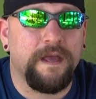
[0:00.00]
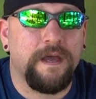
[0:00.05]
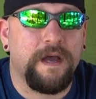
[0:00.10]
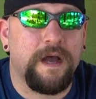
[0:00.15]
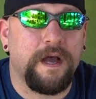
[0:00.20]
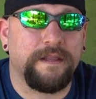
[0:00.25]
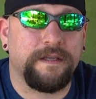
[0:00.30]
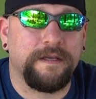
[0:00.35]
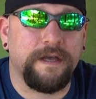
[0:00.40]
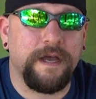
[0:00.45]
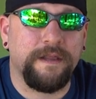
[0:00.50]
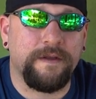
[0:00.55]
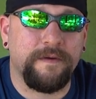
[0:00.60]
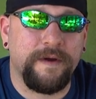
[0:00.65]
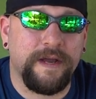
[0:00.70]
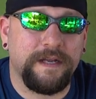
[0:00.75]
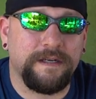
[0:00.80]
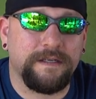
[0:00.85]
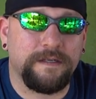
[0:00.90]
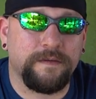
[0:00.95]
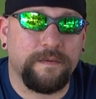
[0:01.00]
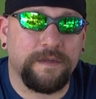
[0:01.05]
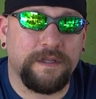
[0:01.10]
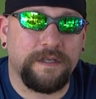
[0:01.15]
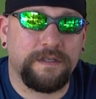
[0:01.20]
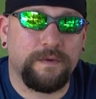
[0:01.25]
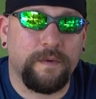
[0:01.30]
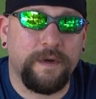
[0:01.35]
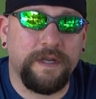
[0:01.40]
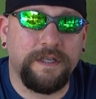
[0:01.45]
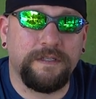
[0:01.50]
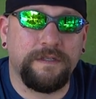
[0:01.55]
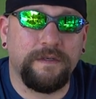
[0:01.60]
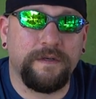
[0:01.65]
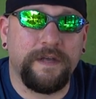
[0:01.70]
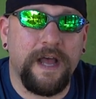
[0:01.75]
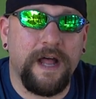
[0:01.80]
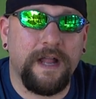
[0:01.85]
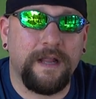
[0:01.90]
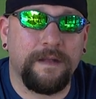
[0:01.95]
On the other end, with a 22
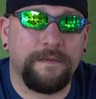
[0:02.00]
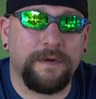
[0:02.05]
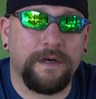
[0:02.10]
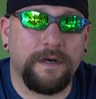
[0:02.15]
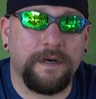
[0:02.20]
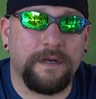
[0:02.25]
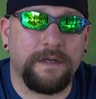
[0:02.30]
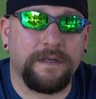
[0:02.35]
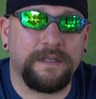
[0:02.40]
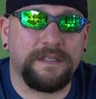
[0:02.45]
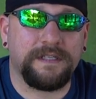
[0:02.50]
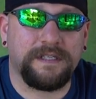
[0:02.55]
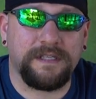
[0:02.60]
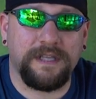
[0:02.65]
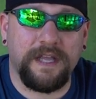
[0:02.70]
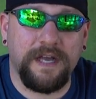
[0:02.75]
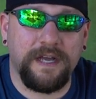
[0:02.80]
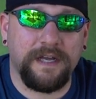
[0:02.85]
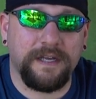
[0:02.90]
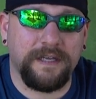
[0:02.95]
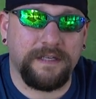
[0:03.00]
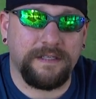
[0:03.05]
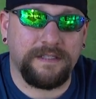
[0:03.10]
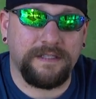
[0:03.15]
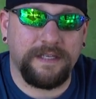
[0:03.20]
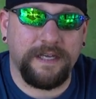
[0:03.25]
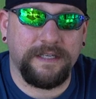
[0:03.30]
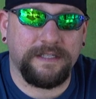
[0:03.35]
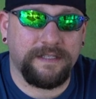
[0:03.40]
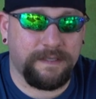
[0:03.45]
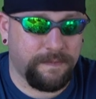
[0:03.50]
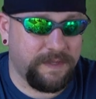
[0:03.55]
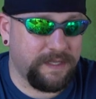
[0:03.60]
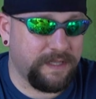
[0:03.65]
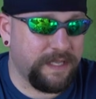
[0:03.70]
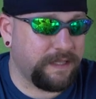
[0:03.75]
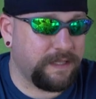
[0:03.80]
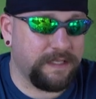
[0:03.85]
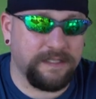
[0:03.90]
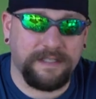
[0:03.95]
caliber slug, say something
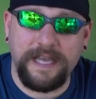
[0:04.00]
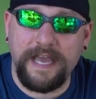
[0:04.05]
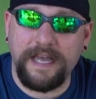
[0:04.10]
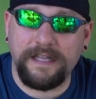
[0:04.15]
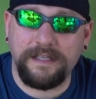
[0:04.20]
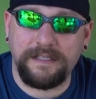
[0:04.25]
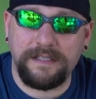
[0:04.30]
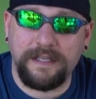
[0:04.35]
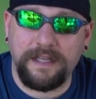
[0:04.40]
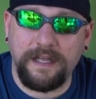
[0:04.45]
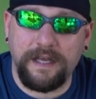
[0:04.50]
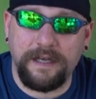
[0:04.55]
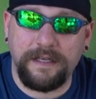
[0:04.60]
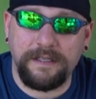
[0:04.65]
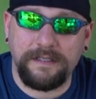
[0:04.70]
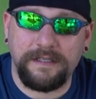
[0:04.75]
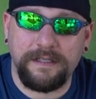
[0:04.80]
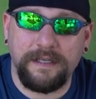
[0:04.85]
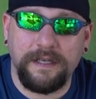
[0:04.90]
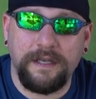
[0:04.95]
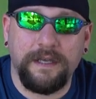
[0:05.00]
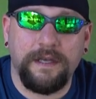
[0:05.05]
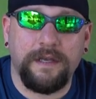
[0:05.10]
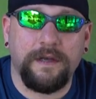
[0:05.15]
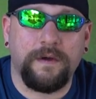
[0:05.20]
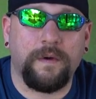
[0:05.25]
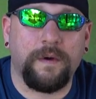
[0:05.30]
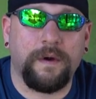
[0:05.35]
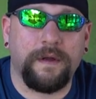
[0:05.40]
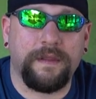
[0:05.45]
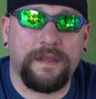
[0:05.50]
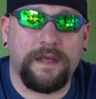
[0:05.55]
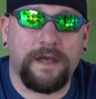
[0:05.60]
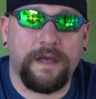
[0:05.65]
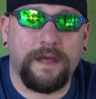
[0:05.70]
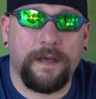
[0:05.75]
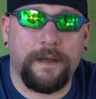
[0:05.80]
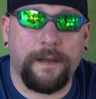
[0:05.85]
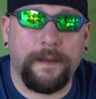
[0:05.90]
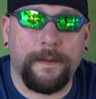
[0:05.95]
like the Zan slugs or
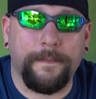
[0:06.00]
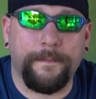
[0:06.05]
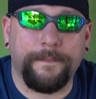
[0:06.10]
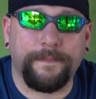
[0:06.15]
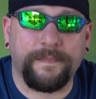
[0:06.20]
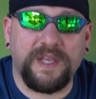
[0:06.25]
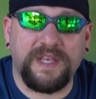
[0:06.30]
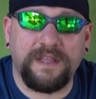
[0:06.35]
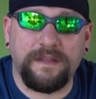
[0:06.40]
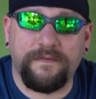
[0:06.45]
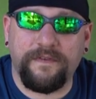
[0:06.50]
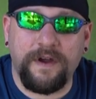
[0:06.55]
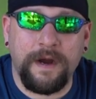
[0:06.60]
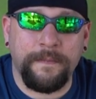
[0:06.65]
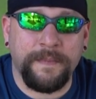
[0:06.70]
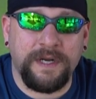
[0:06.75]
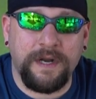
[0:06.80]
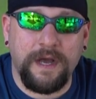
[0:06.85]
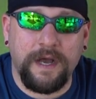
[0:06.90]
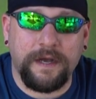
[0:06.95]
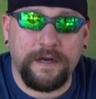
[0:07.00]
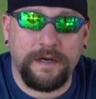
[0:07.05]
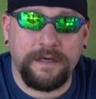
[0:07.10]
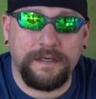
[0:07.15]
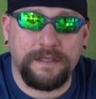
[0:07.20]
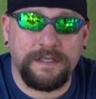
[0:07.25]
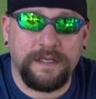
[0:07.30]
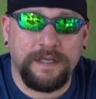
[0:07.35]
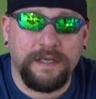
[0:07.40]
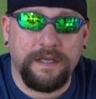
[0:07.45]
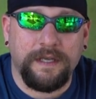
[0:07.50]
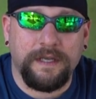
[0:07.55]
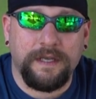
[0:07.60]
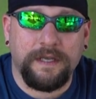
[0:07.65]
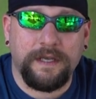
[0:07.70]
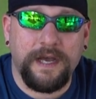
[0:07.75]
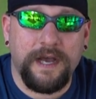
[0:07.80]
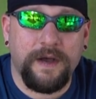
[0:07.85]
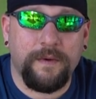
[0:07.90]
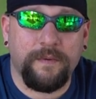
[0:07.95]
the varmint knockers,
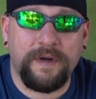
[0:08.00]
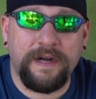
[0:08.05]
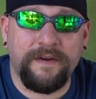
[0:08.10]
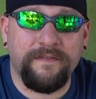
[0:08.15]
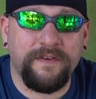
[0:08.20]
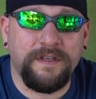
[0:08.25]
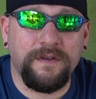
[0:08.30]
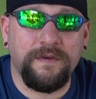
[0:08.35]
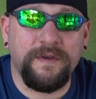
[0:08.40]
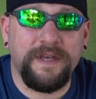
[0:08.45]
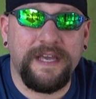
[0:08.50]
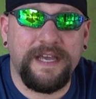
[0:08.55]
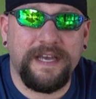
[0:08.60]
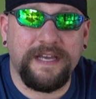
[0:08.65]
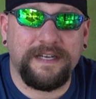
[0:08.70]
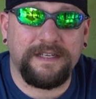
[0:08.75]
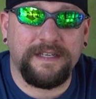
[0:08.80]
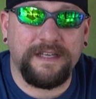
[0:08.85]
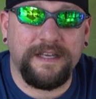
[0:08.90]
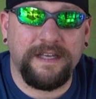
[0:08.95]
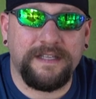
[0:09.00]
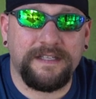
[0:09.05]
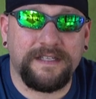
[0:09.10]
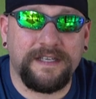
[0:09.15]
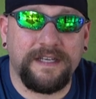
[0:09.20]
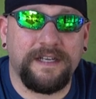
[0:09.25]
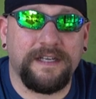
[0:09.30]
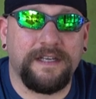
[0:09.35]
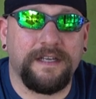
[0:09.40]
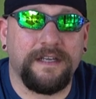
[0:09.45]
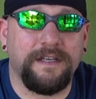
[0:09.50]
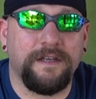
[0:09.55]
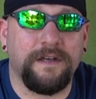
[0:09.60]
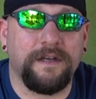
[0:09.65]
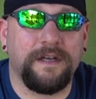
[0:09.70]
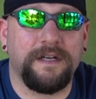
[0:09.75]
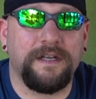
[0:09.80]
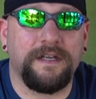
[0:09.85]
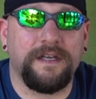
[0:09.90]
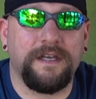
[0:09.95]
whatever you hit, you're
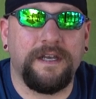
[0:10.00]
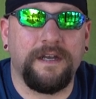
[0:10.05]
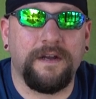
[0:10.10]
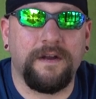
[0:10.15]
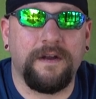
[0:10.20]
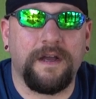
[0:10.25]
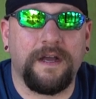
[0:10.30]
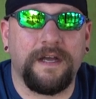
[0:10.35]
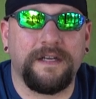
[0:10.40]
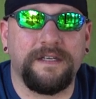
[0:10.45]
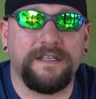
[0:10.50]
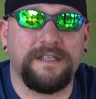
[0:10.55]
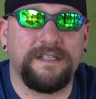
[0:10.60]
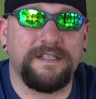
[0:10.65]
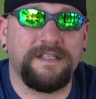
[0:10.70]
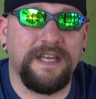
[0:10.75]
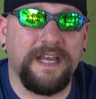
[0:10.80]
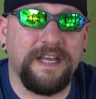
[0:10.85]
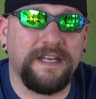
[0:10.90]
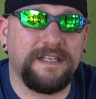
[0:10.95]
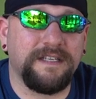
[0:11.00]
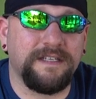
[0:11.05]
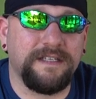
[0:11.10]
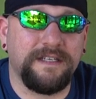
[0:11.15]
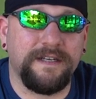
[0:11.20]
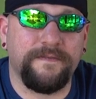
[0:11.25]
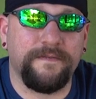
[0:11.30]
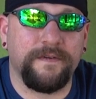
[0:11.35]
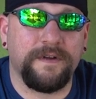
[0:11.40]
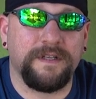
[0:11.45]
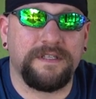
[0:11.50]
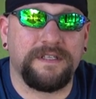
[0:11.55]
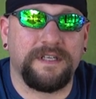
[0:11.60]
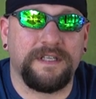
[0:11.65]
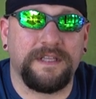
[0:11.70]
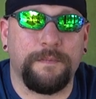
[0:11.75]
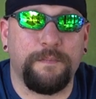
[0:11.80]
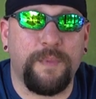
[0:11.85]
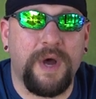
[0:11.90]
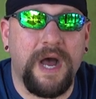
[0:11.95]
gonna hear a distinct difference
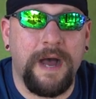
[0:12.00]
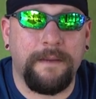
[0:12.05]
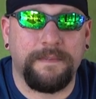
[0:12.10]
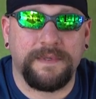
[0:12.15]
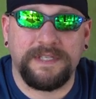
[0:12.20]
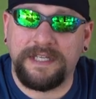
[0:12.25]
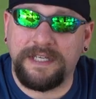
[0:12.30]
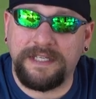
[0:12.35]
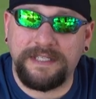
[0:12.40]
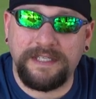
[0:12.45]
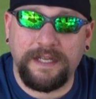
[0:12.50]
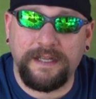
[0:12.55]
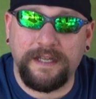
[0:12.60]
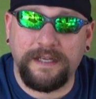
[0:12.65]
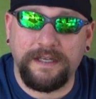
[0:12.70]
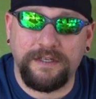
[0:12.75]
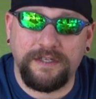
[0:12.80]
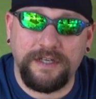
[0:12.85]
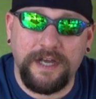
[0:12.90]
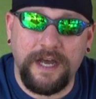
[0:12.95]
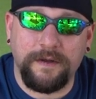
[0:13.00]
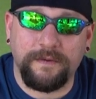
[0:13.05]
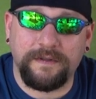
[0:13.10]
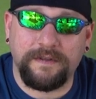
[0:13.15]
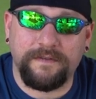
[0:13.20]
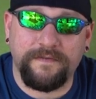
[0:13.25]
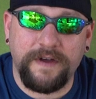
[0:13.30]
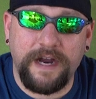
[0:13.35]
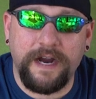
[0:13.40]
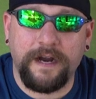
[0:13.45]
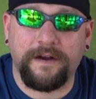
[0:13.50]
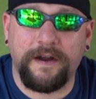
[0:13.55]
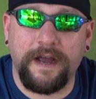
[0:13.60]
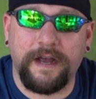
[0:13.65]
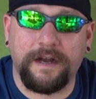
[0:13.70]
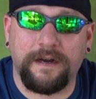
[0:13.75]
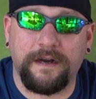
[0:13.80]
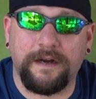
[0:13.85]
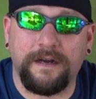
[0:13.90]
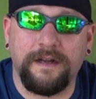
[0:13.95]
in the pop. It's gonna sound like you shot it with a
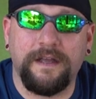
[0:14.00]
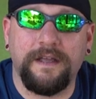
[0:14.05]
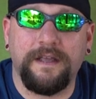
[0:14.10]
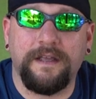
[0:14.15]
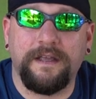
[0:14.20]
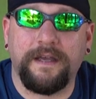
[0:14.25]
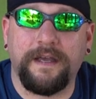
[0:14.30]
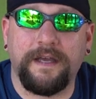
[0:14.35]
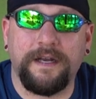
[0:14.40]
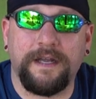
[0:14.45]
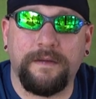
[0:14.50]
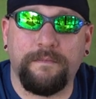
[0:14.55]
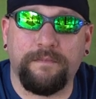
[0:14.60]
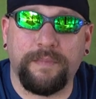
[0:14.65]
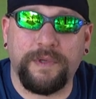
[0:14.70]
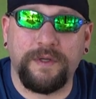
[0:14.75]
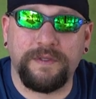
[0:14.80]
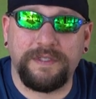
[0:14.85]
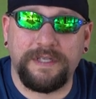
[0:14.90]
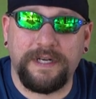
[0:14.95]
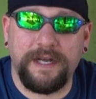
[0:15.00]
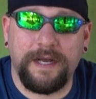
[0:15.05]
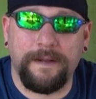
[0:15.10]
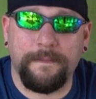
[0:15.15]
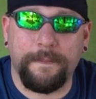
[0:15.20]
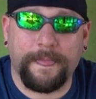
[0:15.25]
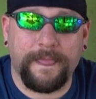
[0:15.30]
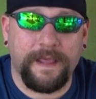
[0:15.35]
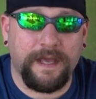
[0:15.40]
firecracker, and it blows it up.